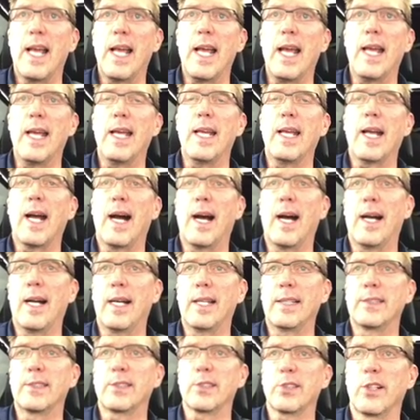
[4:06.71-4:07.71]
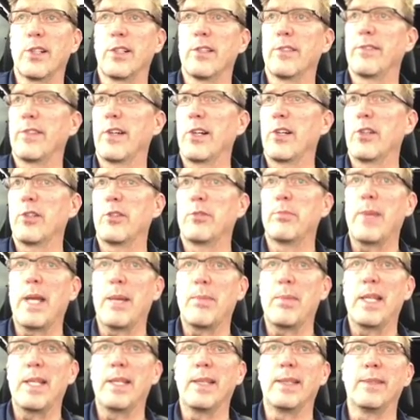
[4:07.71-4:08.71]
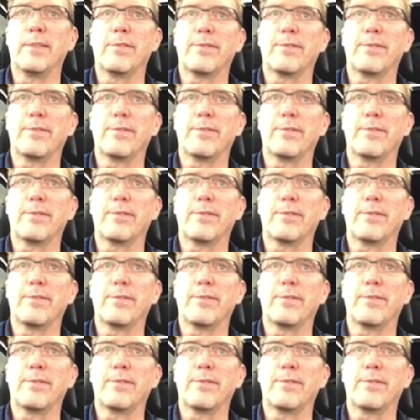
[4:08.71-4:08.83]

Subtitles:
AI servo, maybe